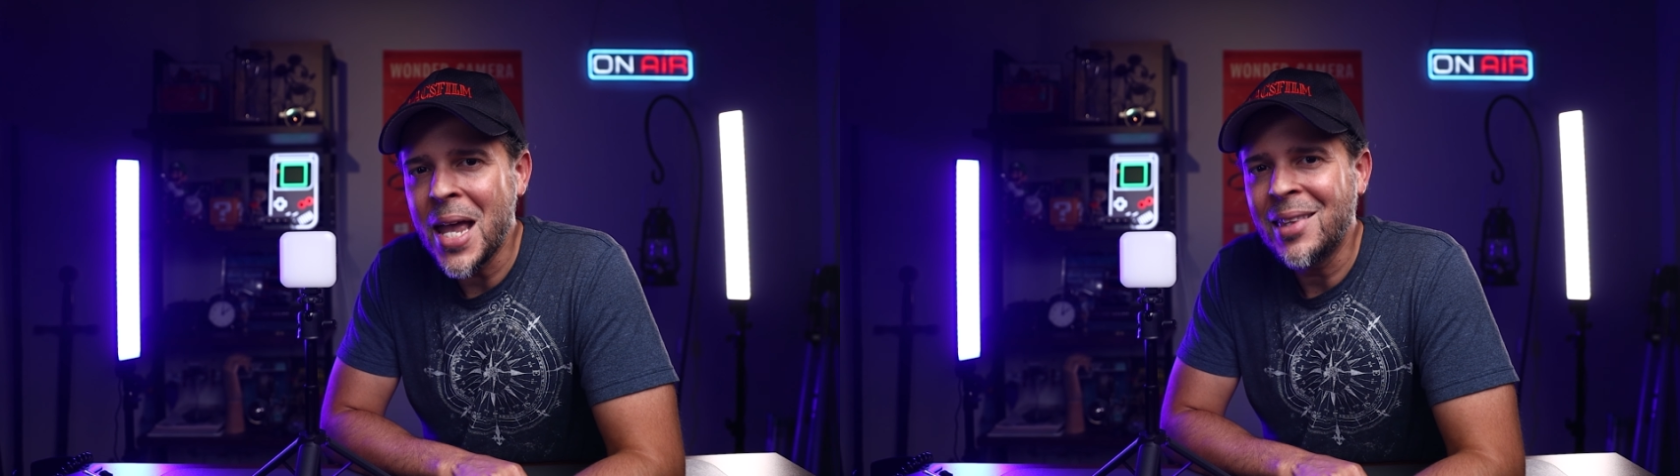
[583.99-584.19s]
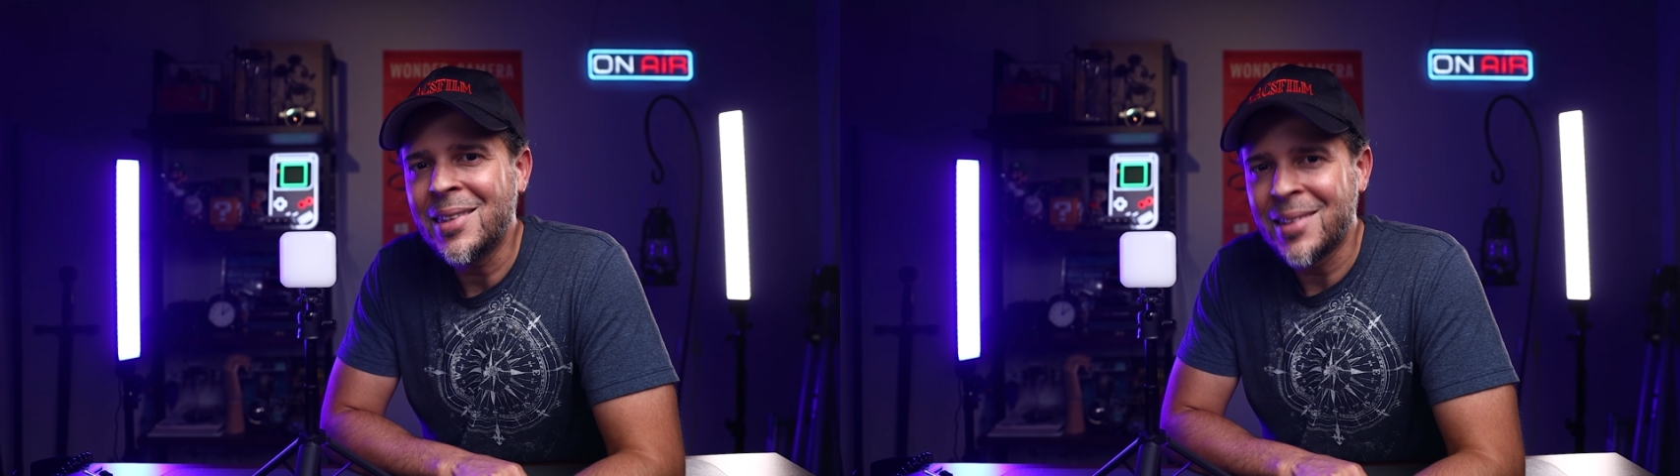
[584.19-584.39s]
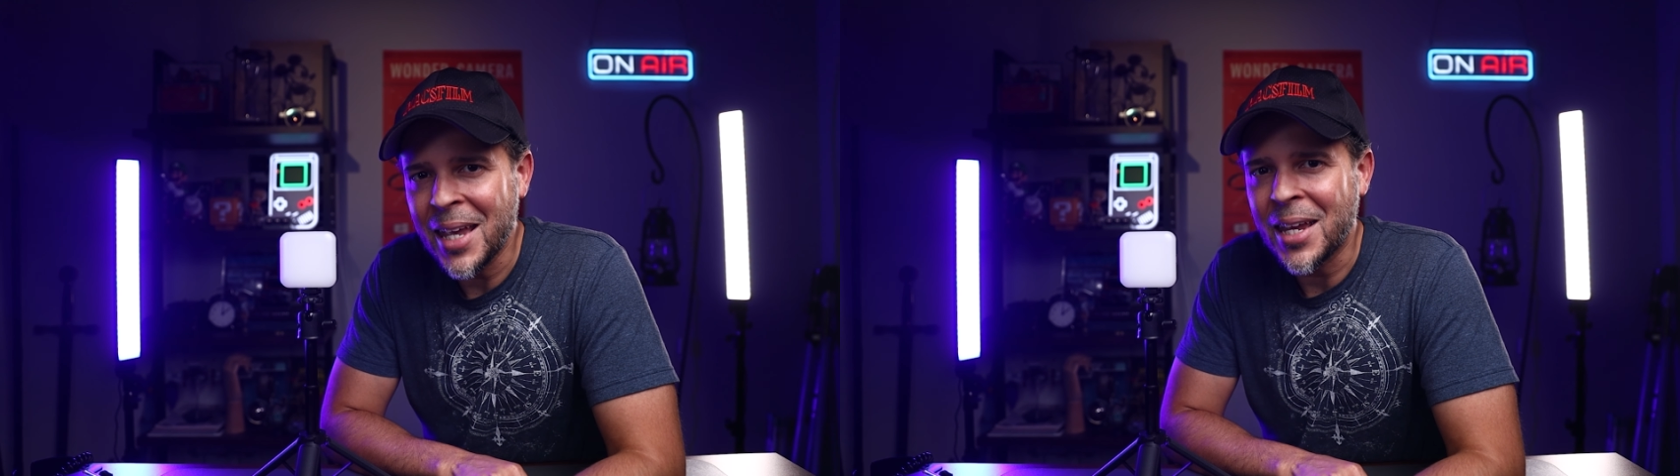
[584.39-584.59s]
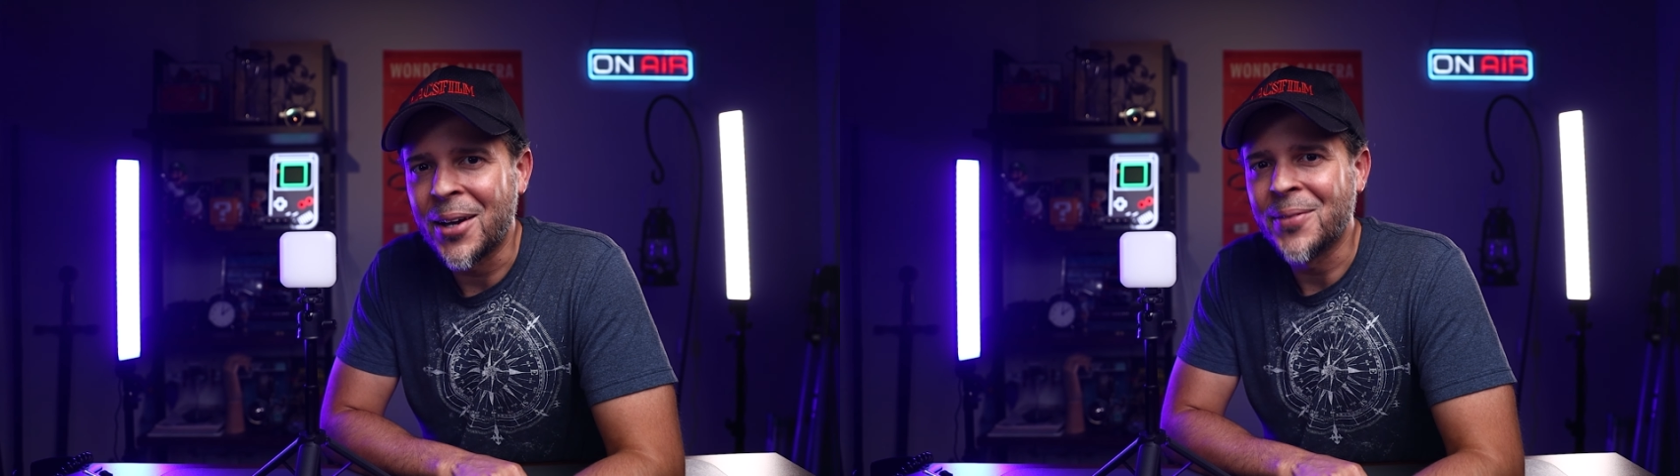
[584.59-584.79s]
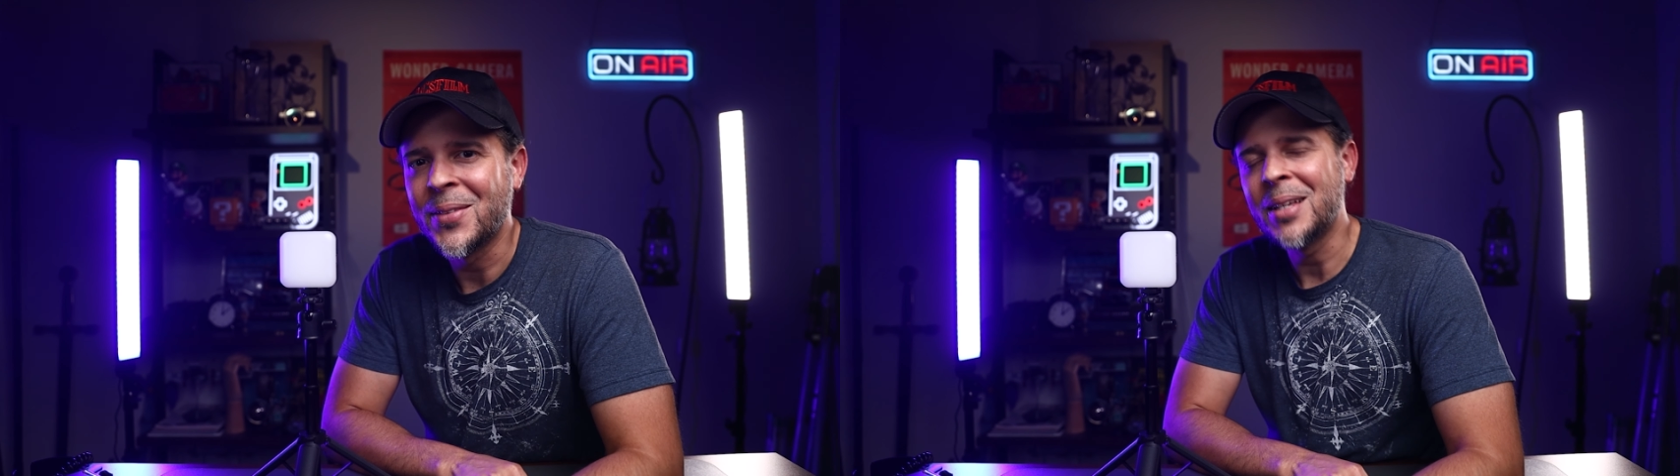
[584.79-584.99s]
and take
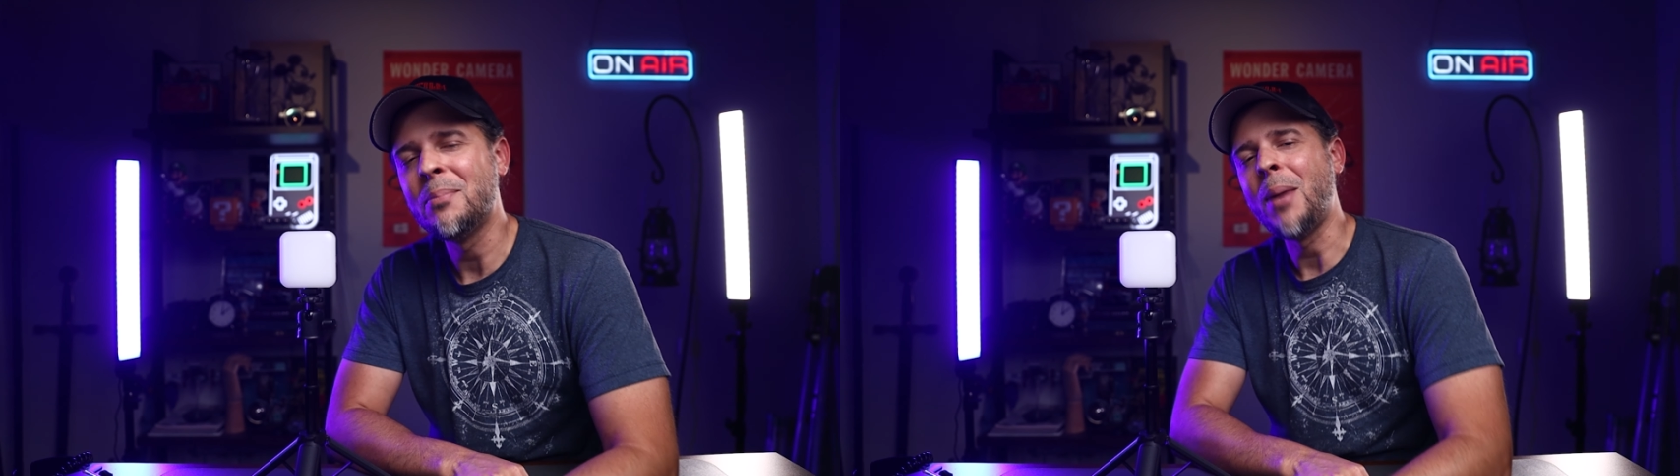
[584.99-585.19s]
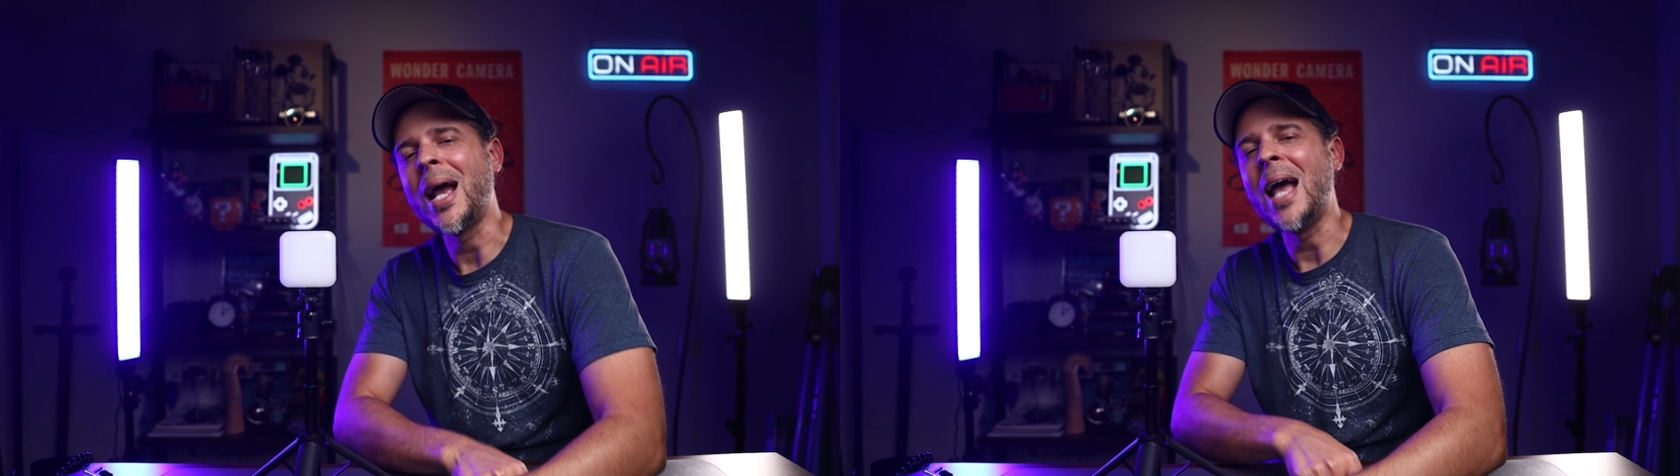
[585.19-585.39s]
care. Bye